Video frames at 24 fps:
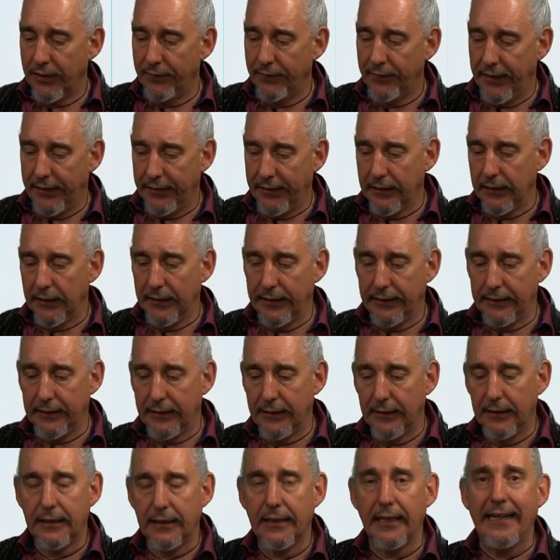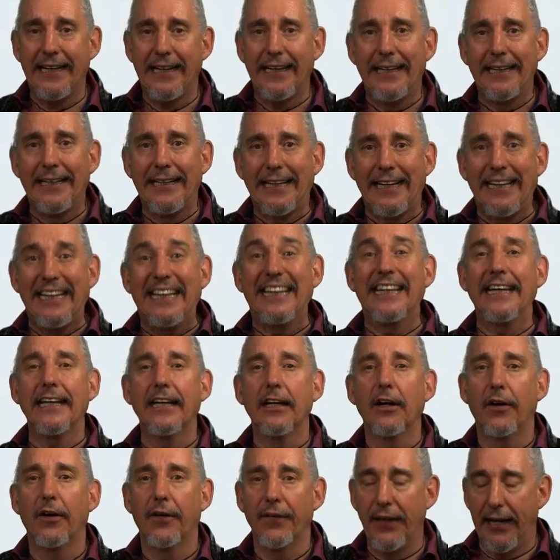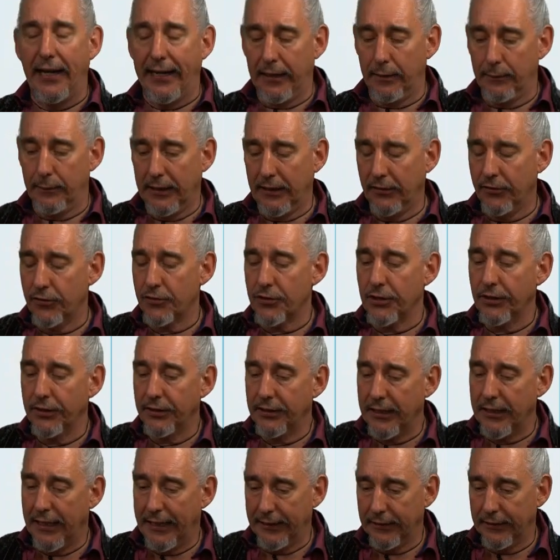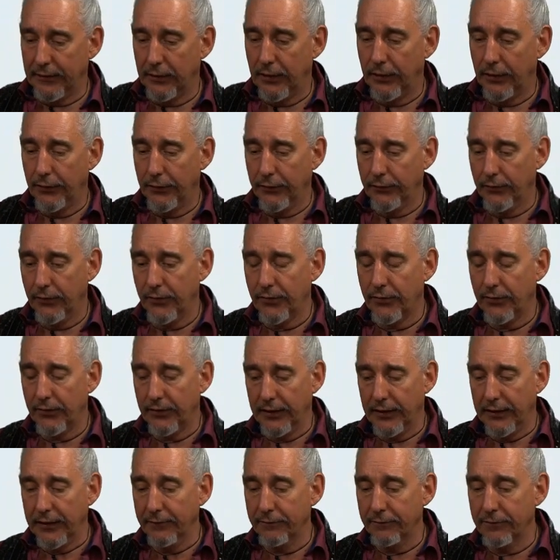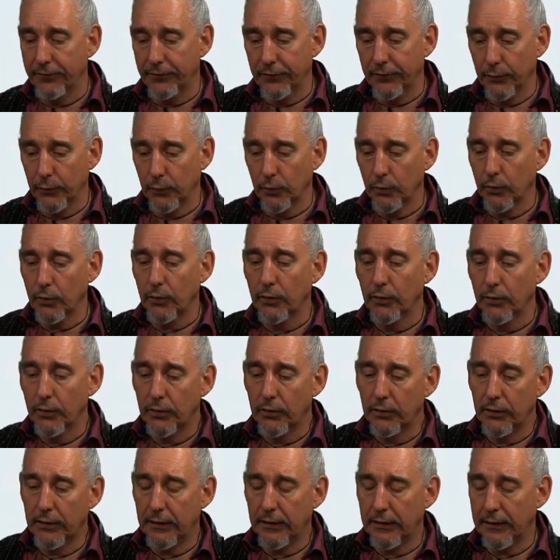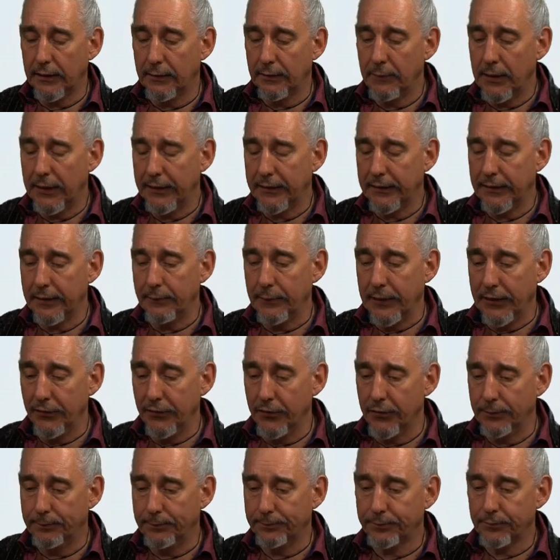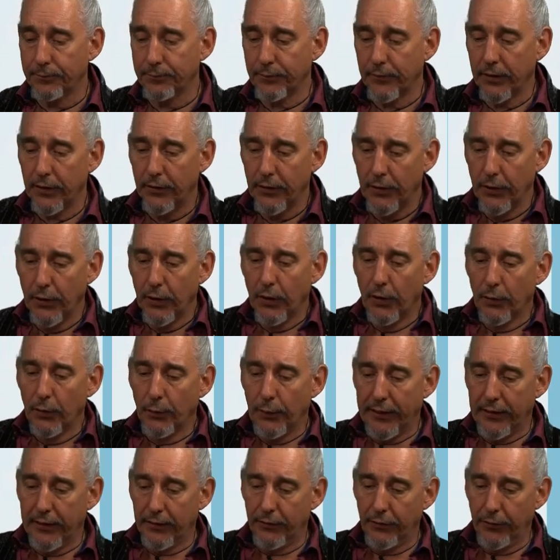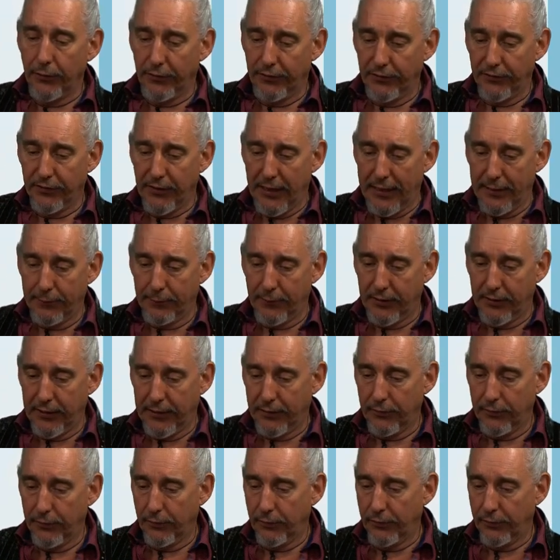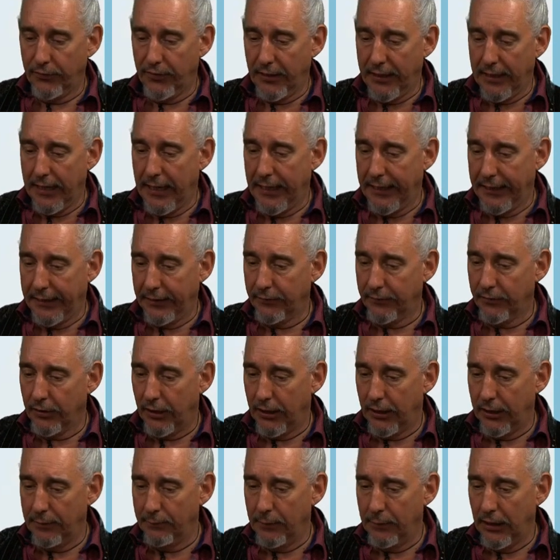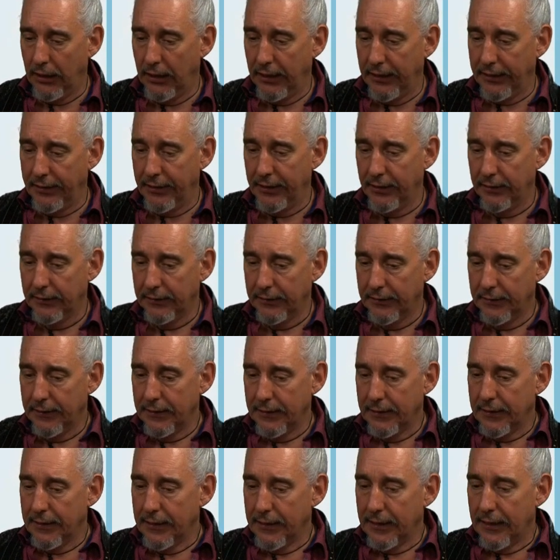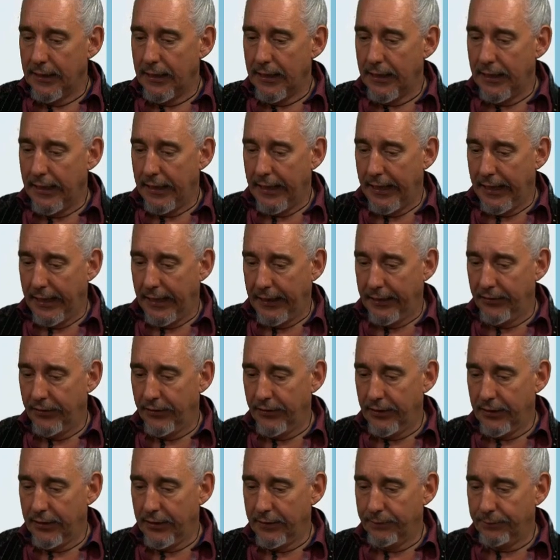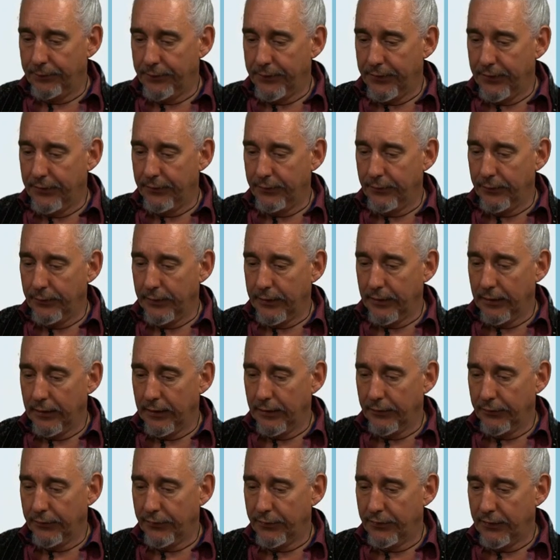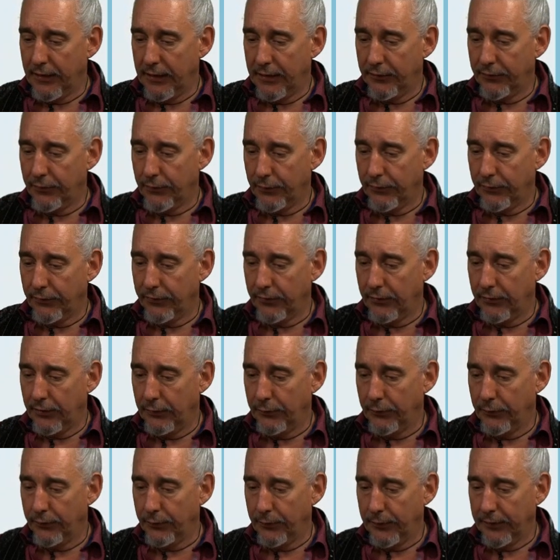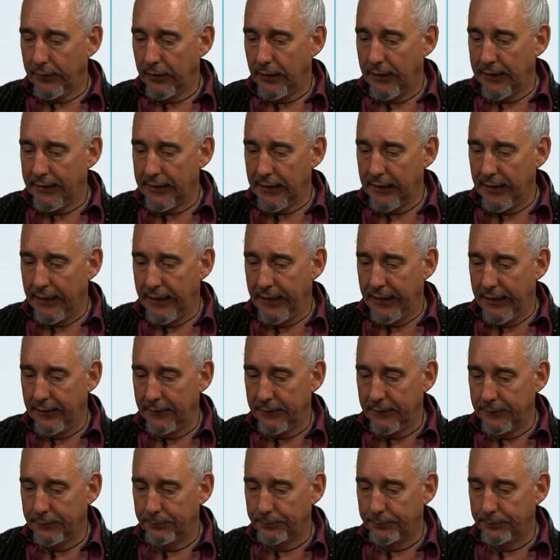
and then clicking on that image downloads the full image. We can do the same thing using a timeline, and we can go as fast or as slow as we like there,